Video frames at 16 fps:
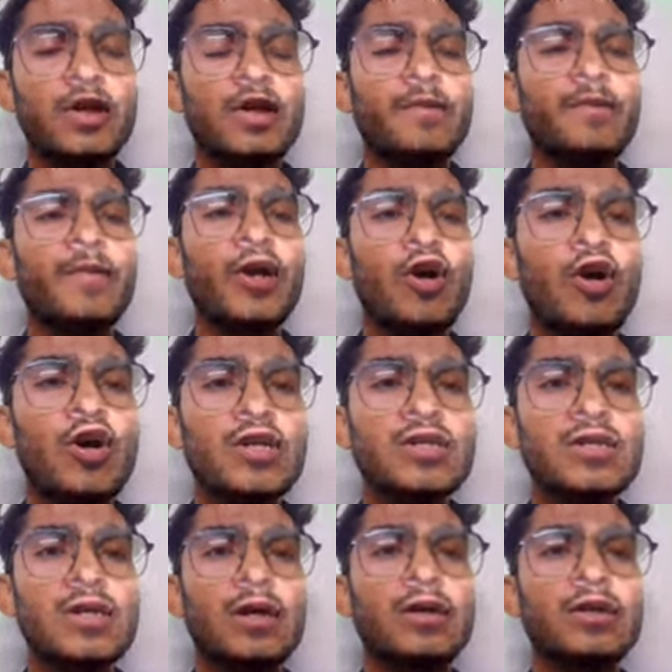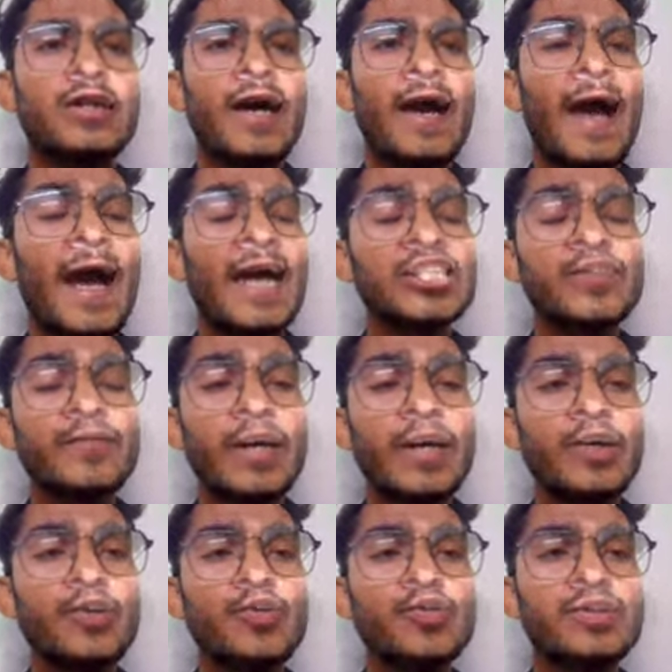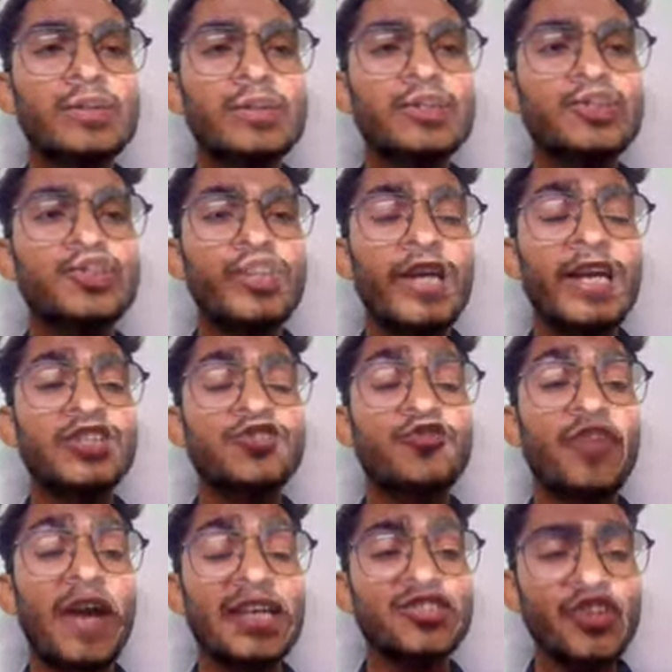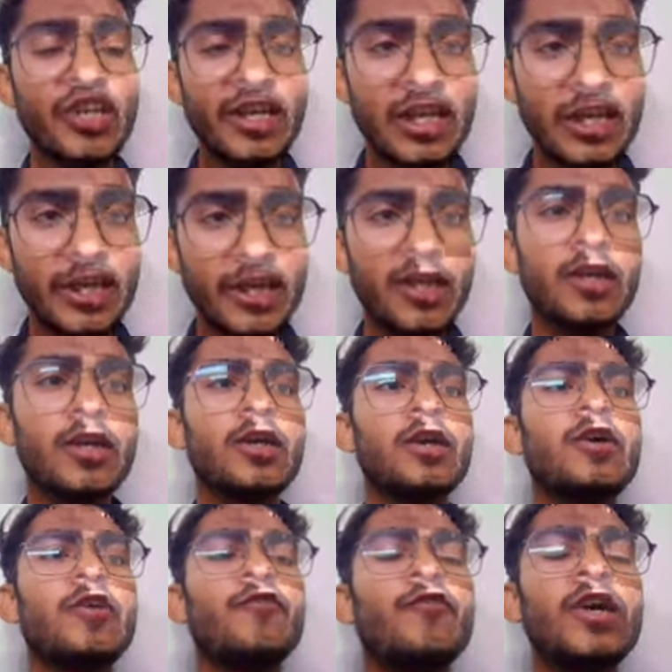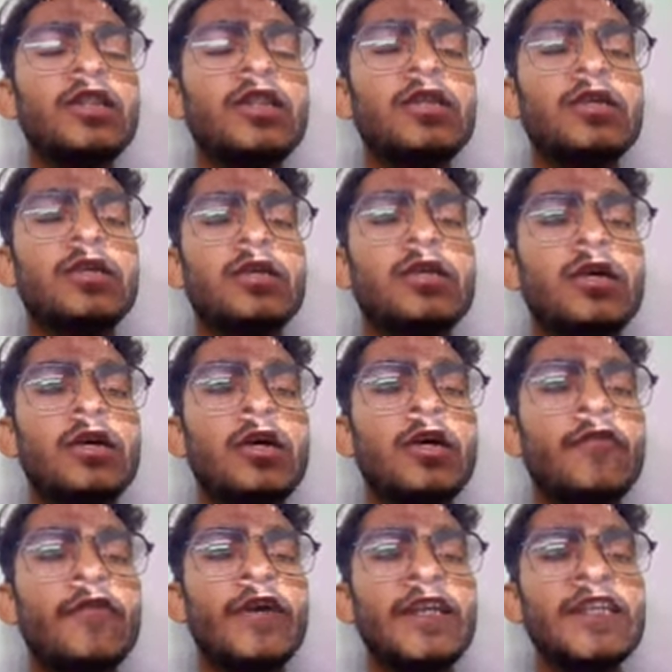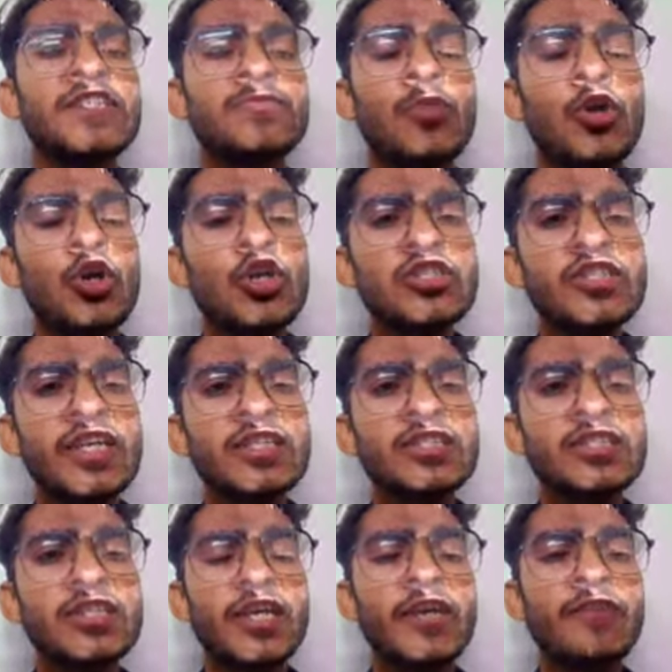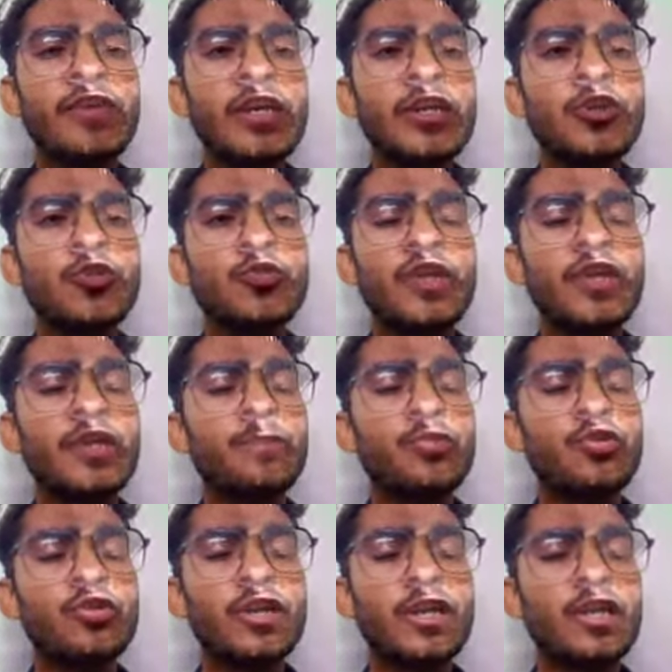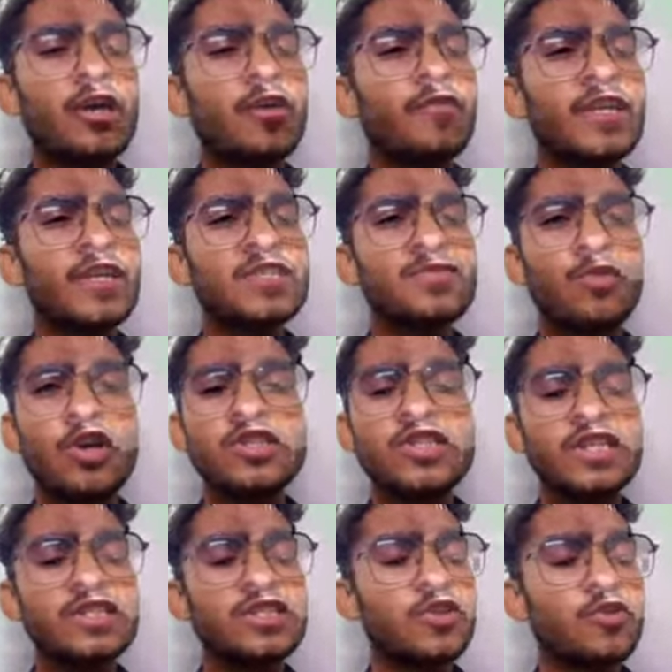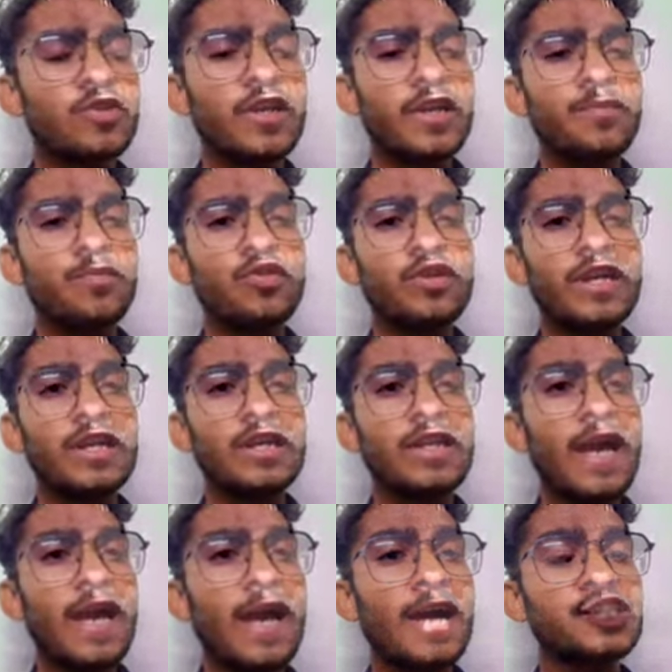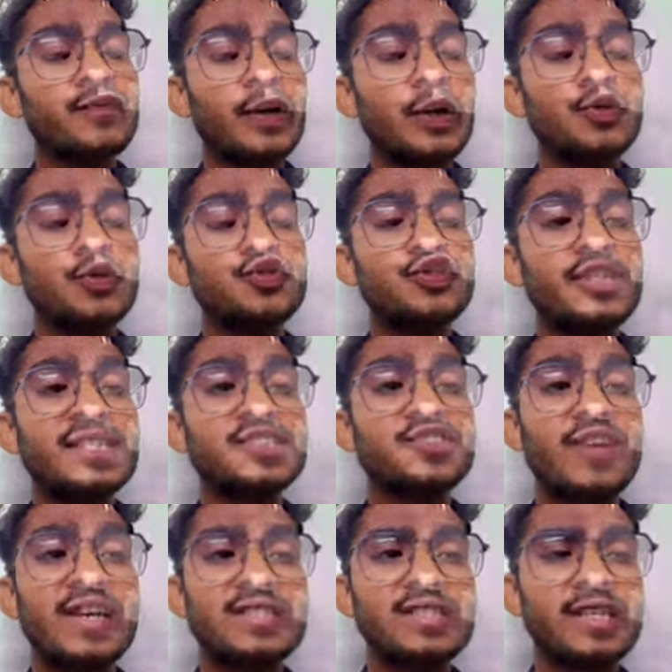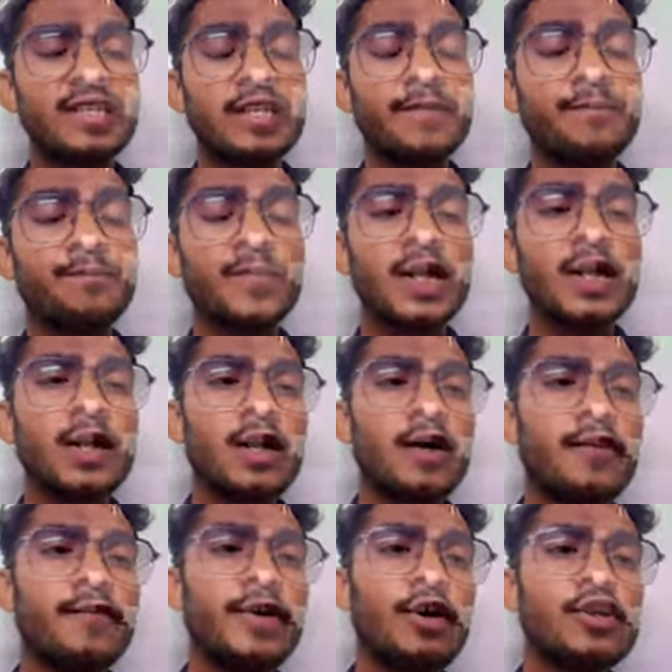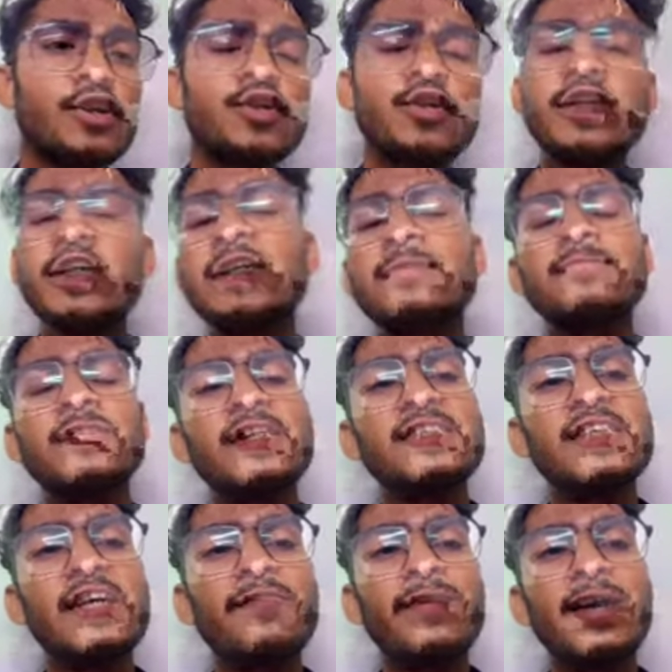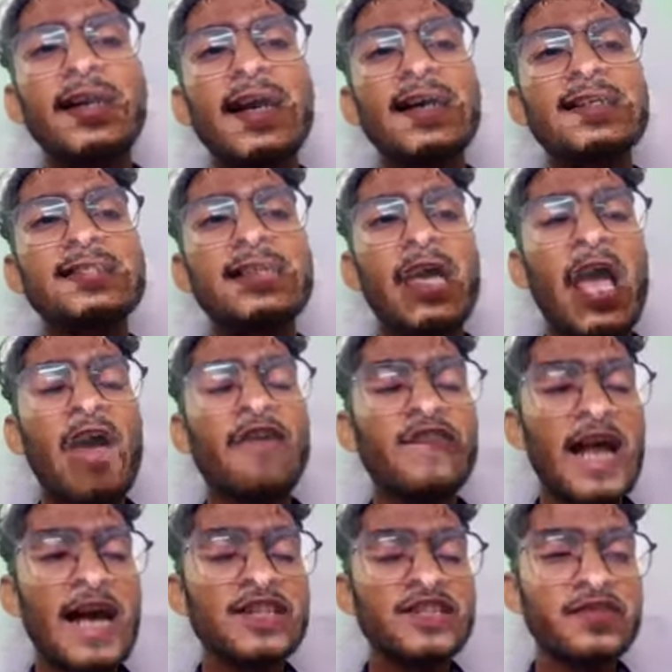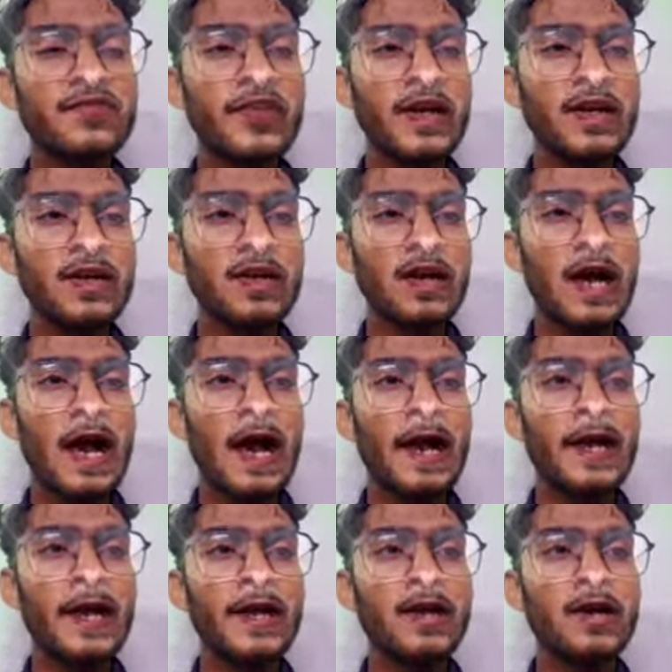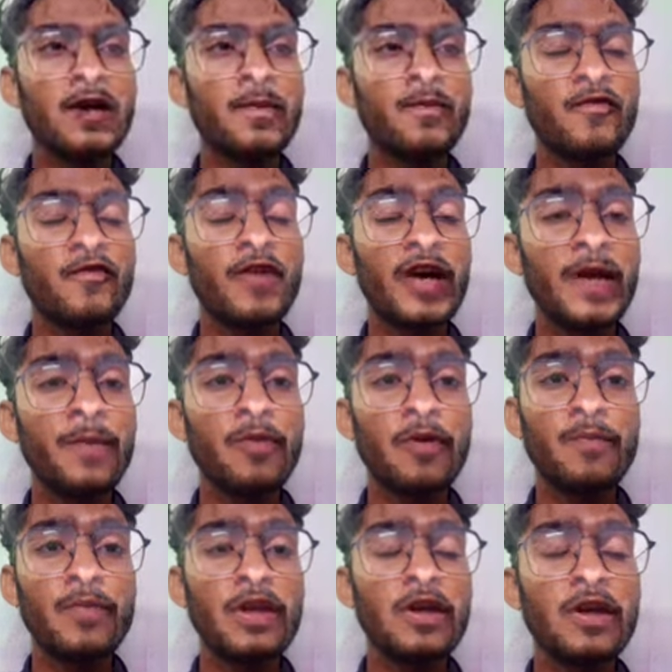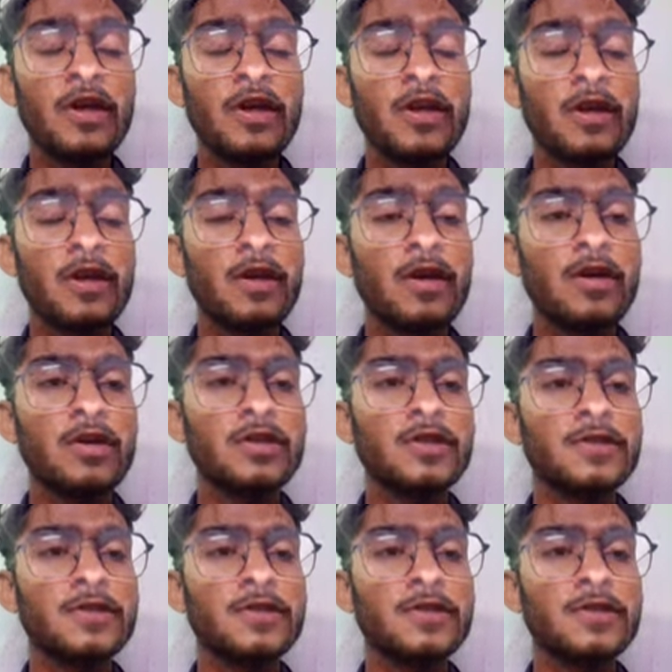because uh, the hash values change drastically with a very small change even into the input data a very small change into the input data the hash values change drastically we also term this effect as avalanche effect and uh, very popular uh,